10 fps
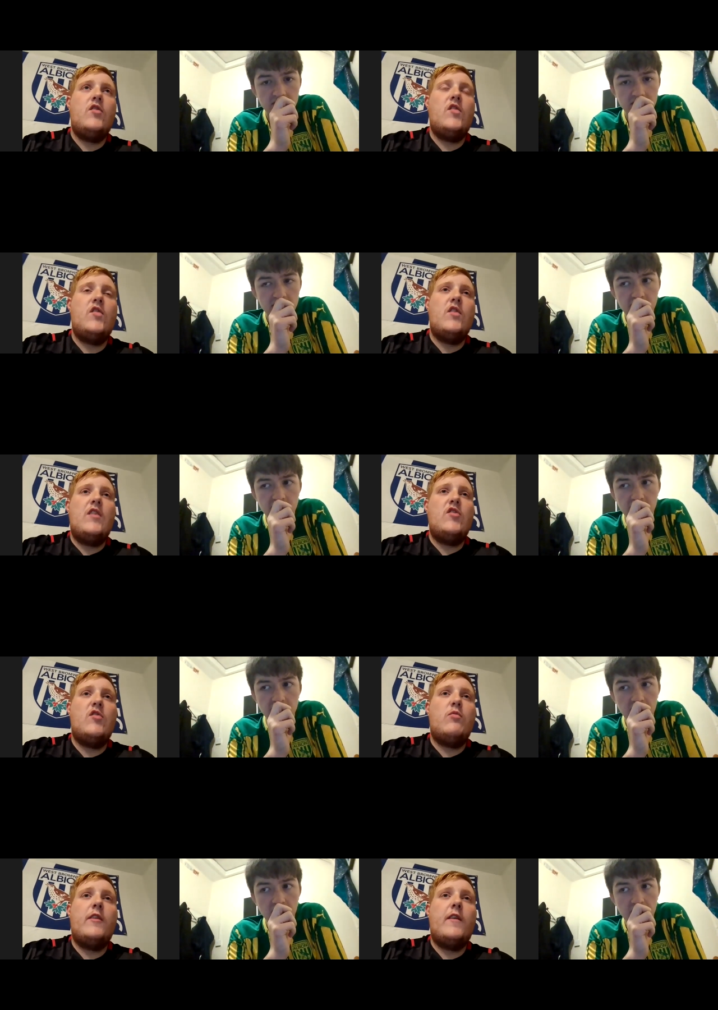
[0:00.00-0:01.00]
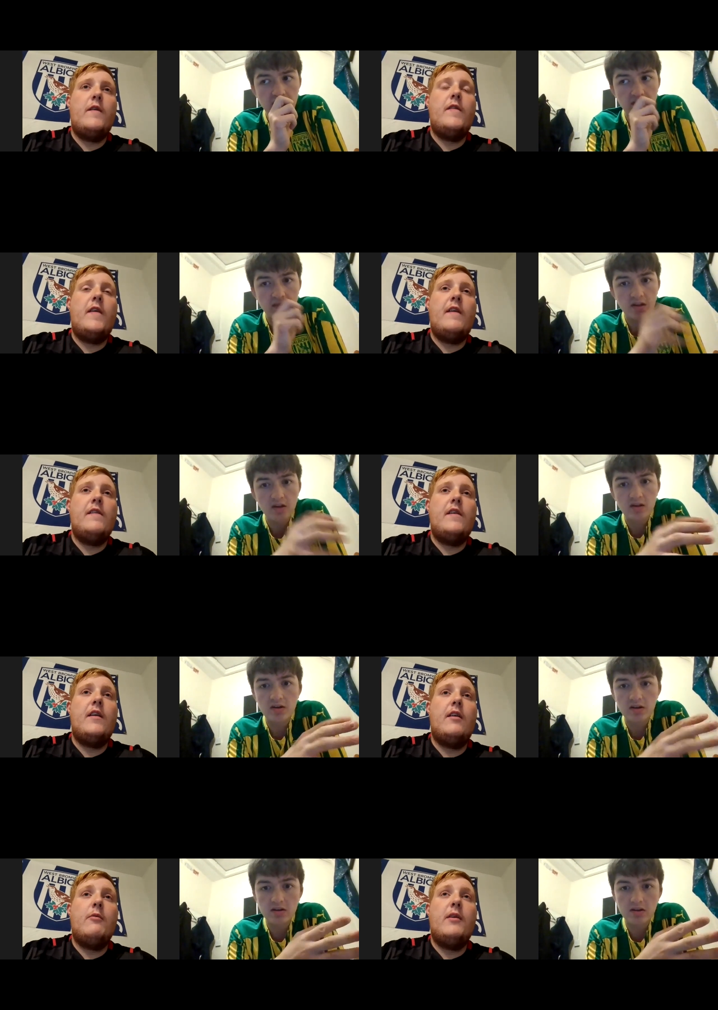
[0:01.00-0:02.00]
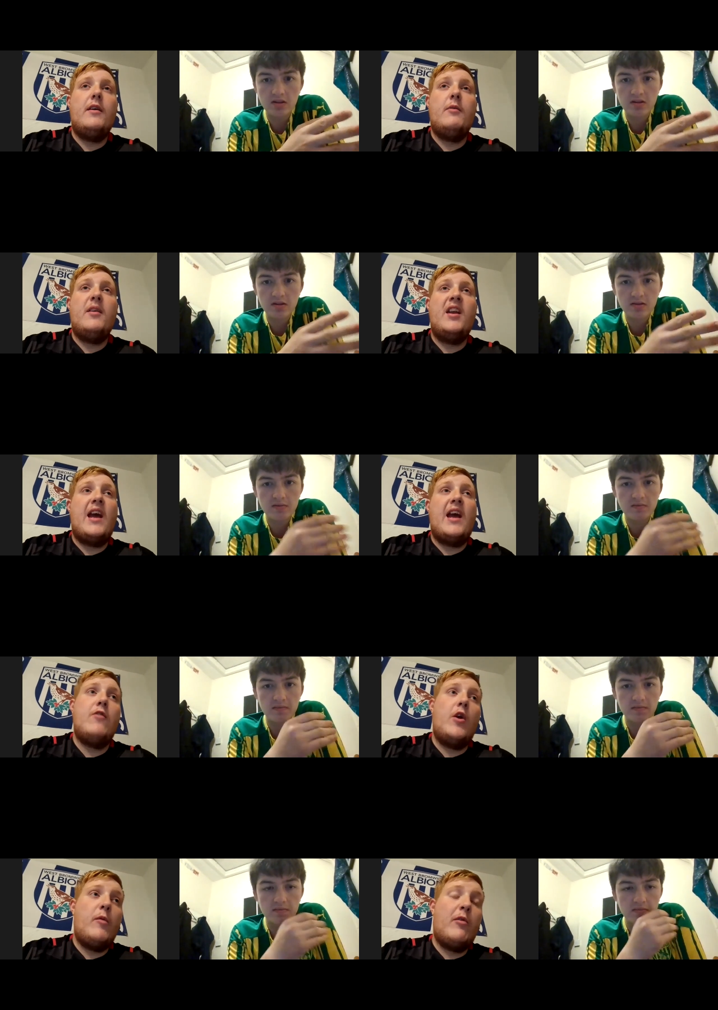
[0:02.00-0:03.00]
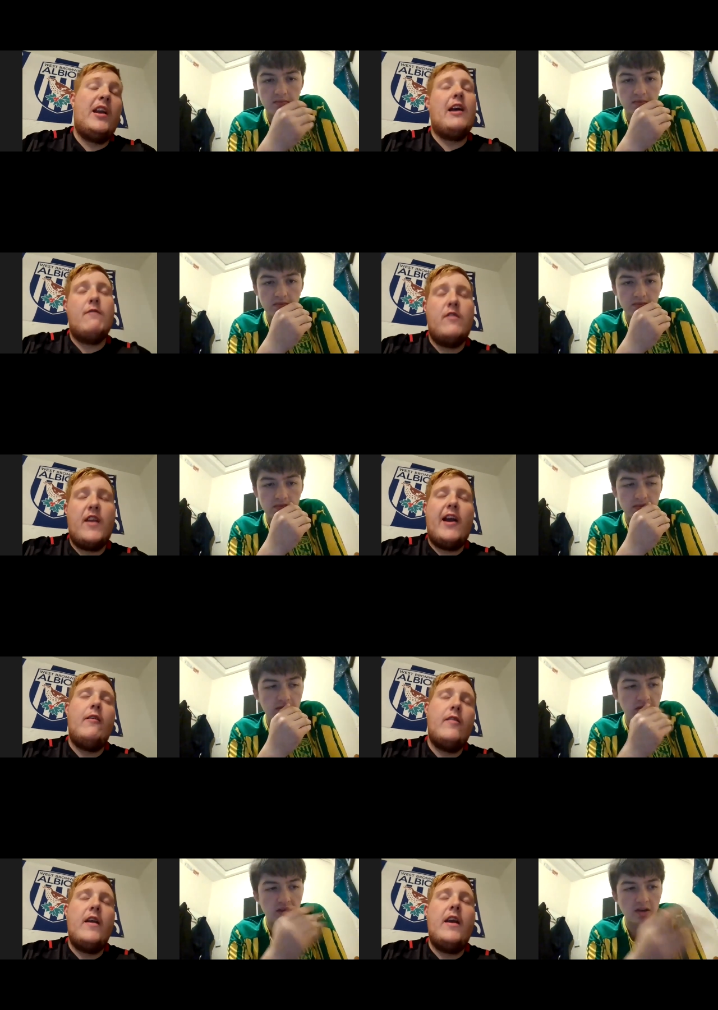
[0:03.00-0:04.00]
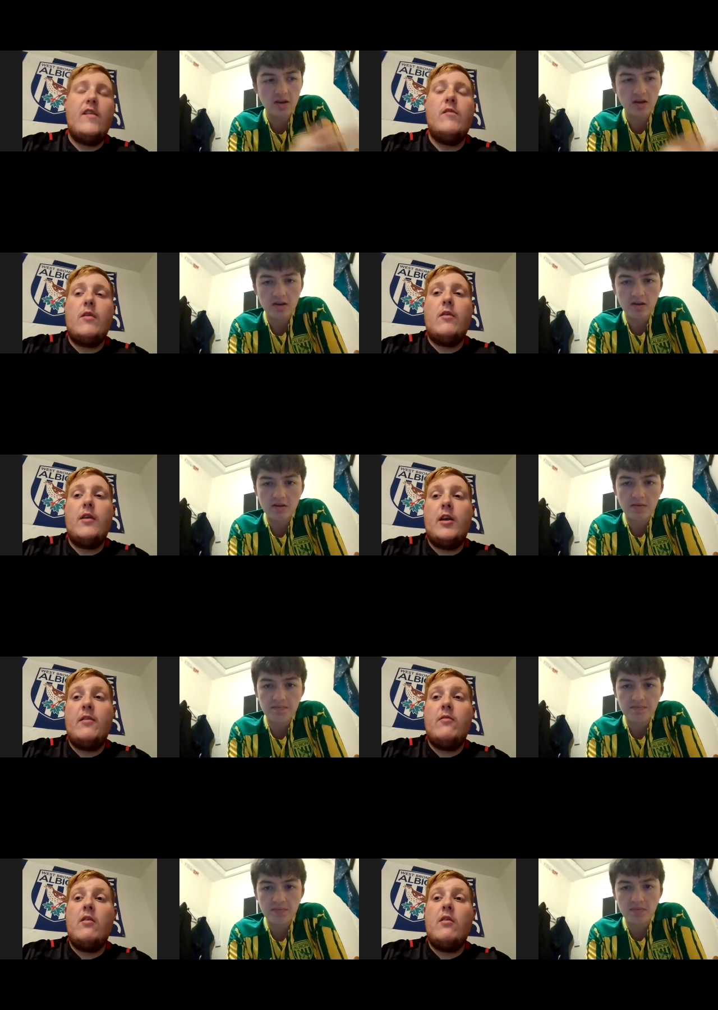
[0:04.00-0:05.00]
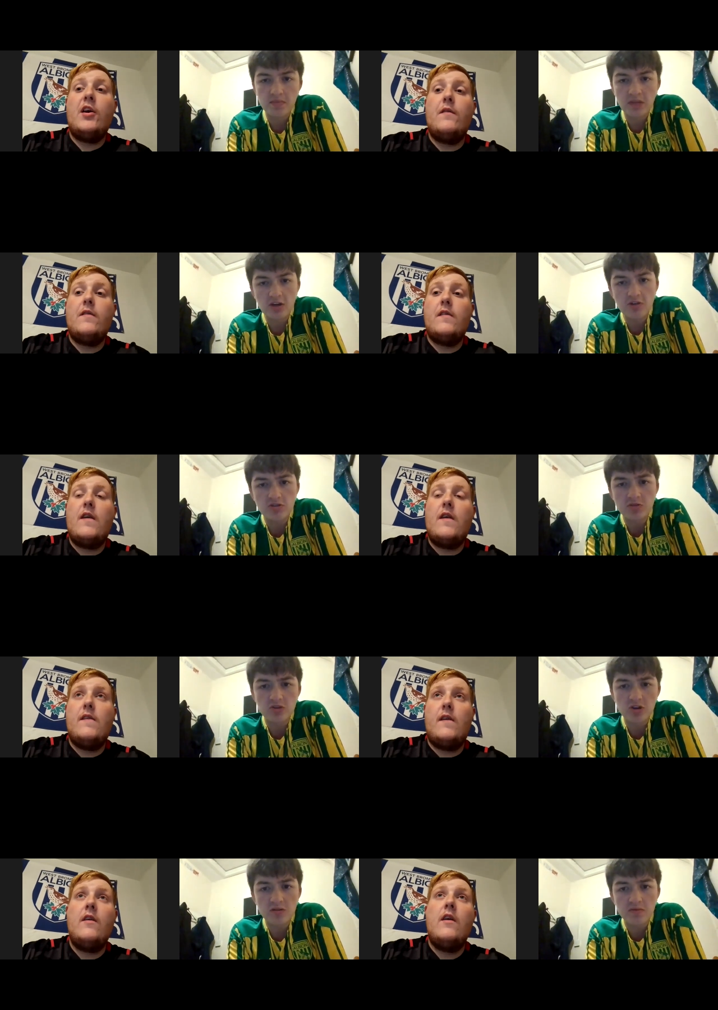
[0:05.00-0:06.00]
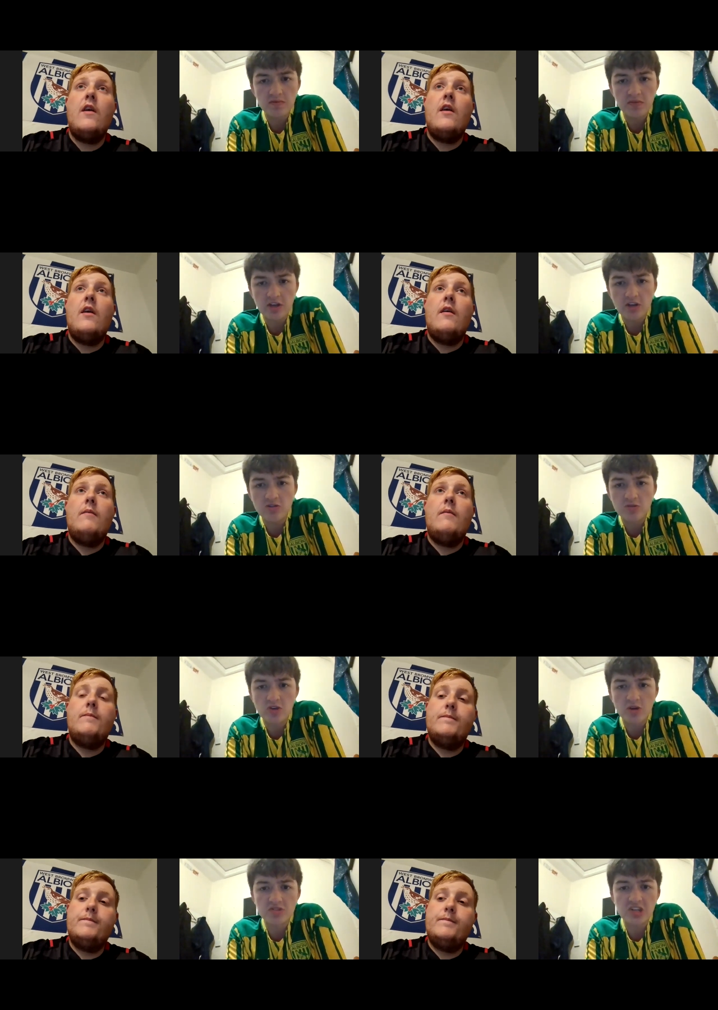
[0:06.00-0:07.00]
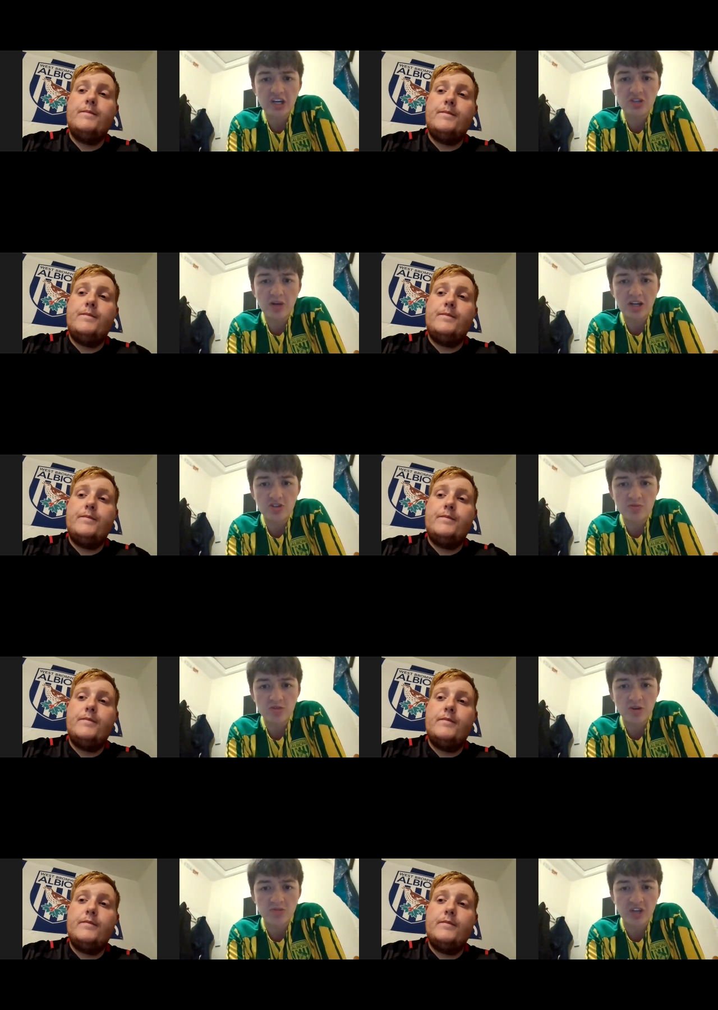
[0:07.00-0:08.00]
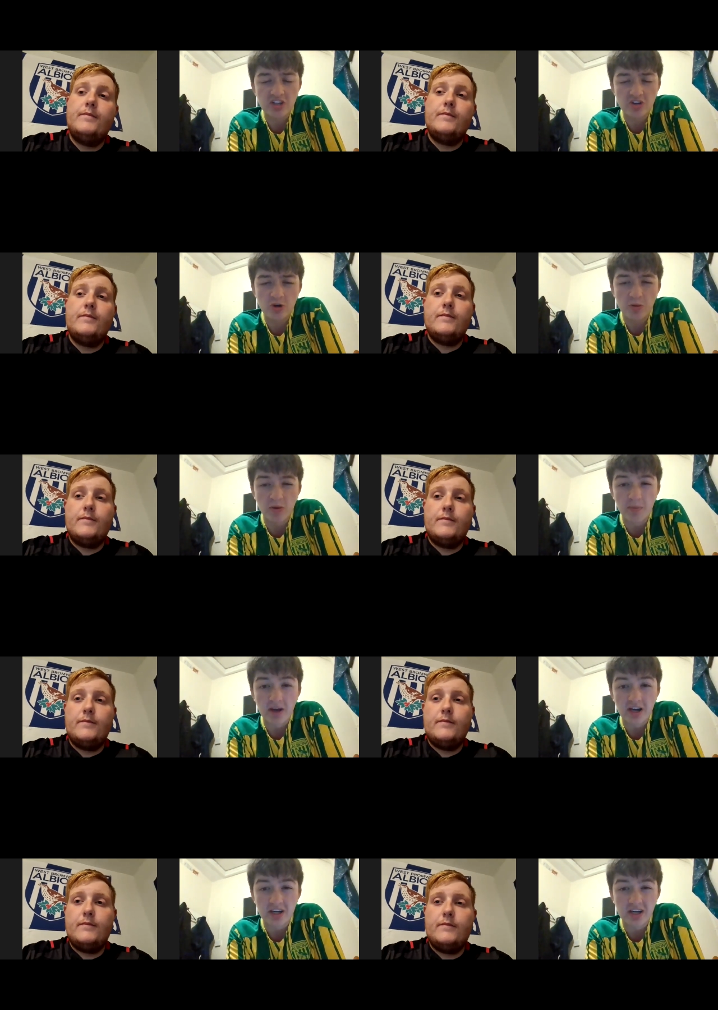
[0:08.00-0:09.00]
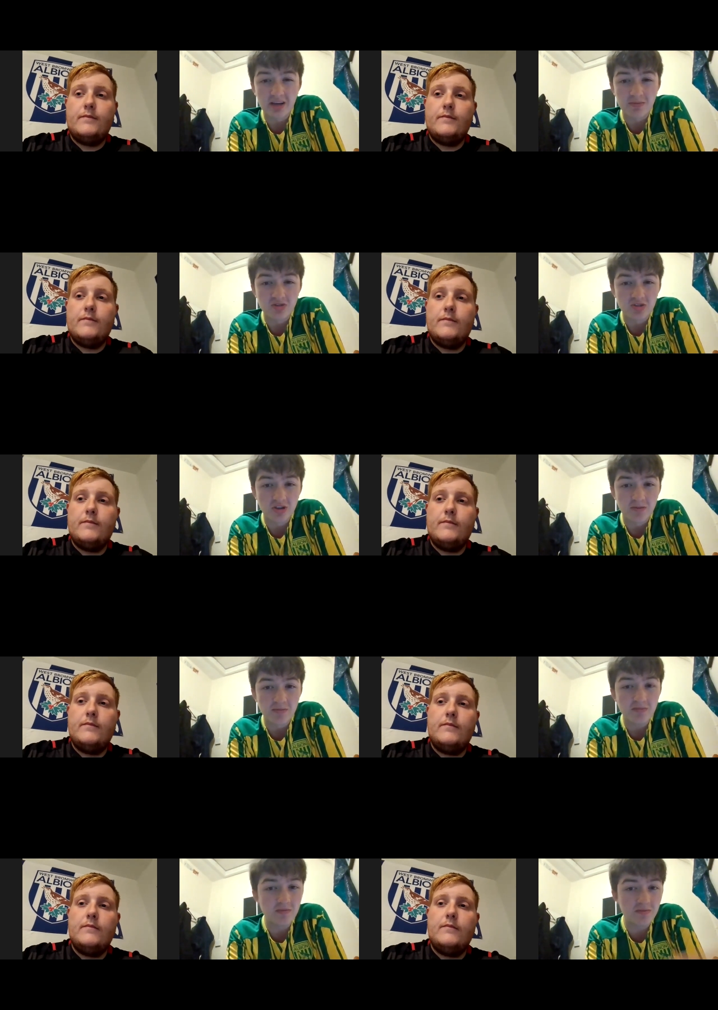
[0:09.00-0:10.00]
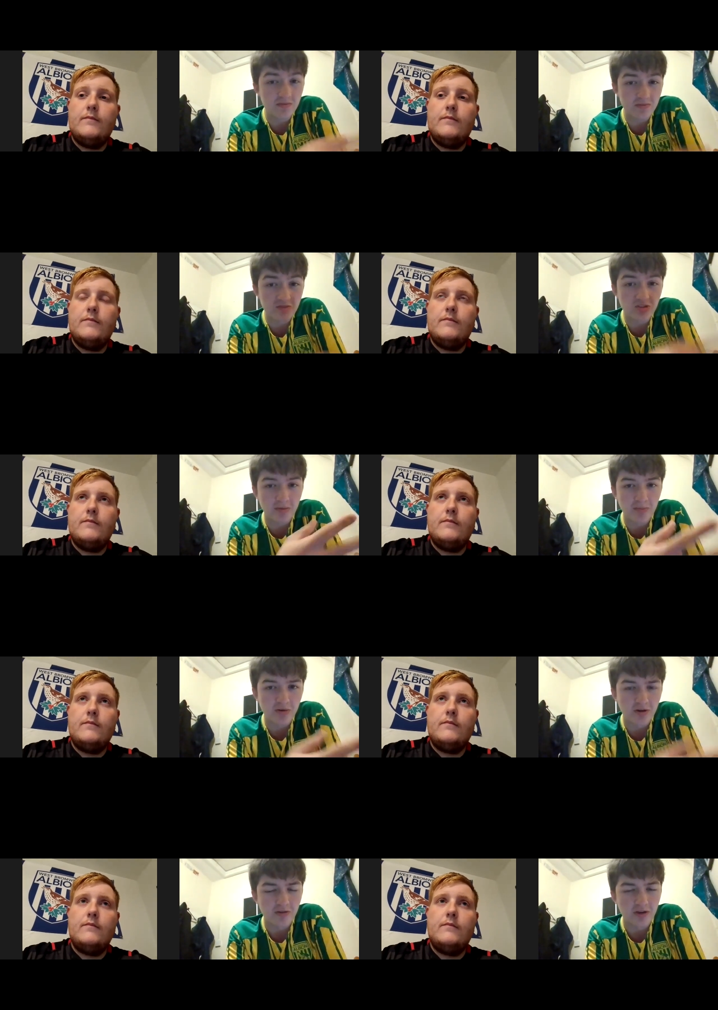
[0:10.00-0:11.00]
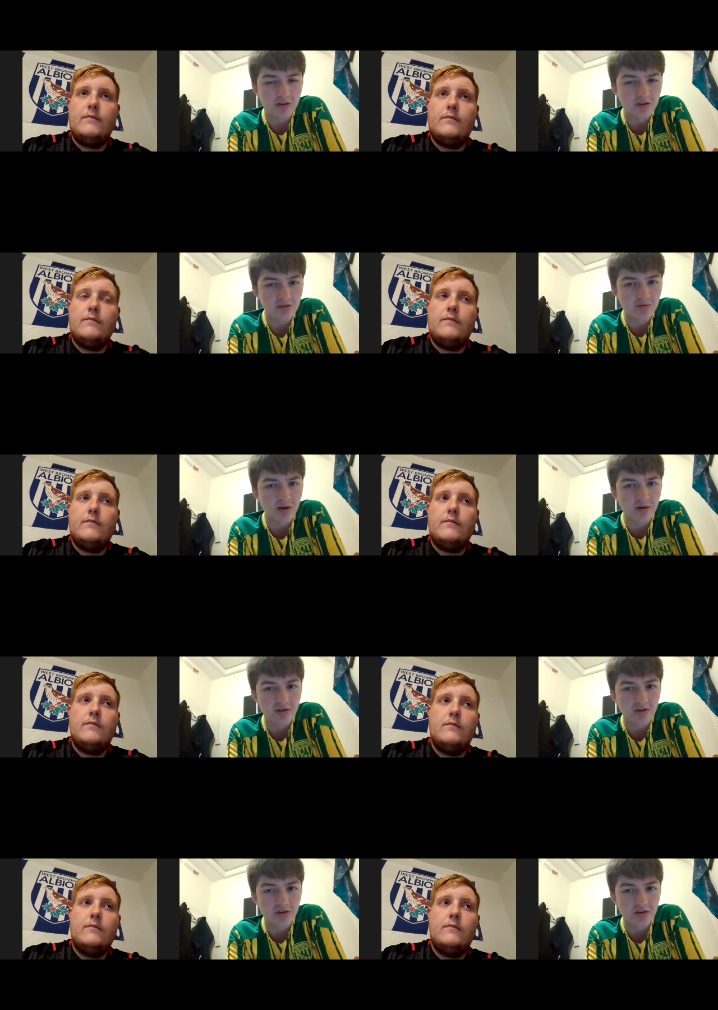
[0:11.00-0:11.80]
Speaker 1: just it's just one of those things. You know, we're, we're going to have ups, we're going to have downs. It is a rock going to be a roller coaster. They do season.
Speaker 2: sometimes. You do sometimes say as well. It sometimes takes a couple of bad games to to improve you as well.